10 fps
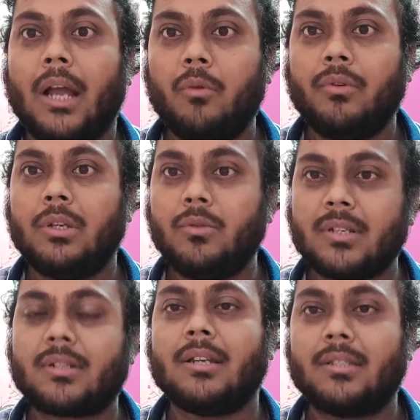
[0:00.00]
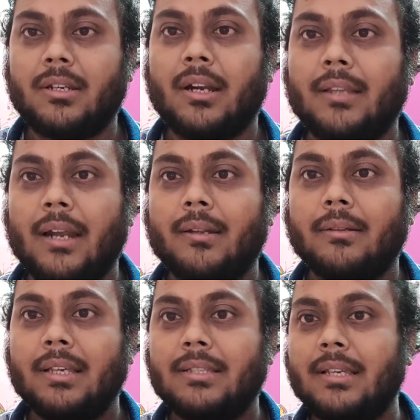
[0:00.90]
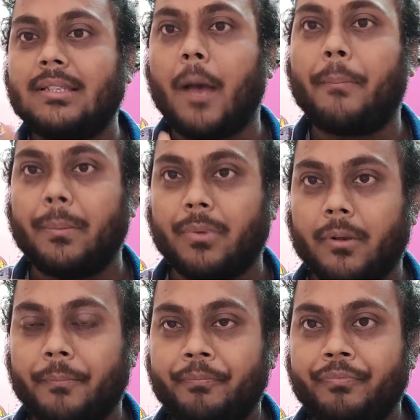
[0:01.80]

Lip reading: Now you just consider that this is a paper.